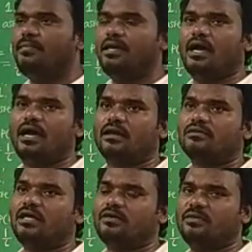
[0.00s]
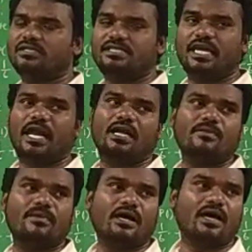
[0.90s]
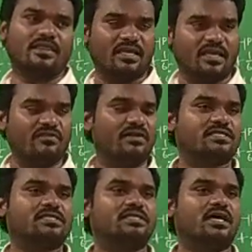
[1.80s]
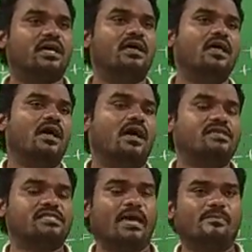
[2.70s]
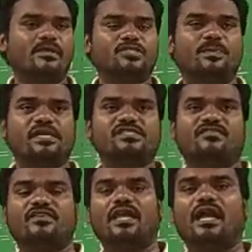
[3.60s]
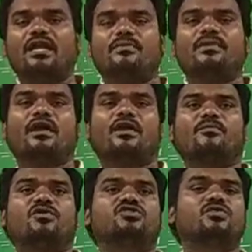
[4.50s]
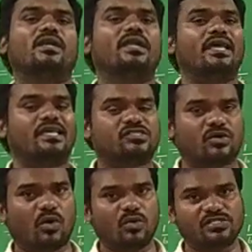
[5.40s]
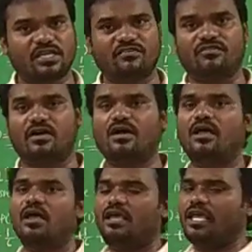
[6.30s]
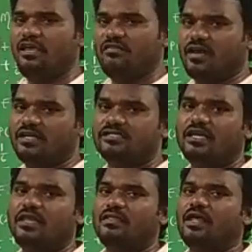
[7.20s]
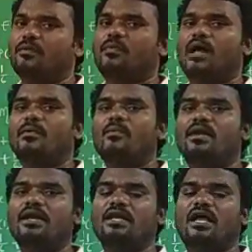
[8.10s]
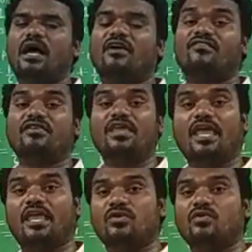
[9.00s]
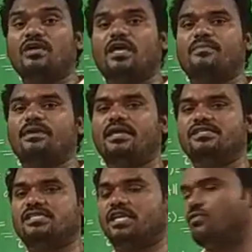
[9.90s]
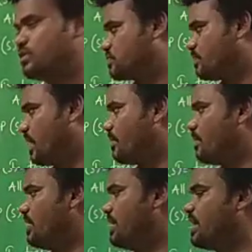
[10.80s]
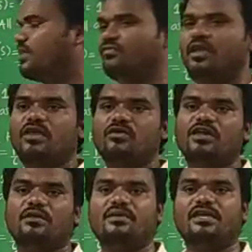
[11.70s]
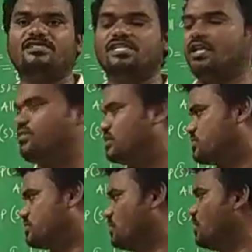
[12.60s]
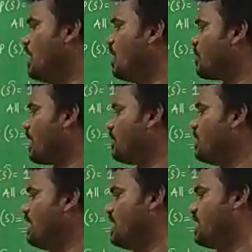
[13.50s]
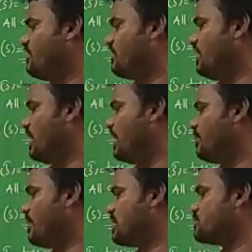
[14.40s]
B are, that means A and B are the events in the sample space. If A and B are mutually exclusive events, then probability of A union B is equals to, probability of A union B is equals to probability of A plus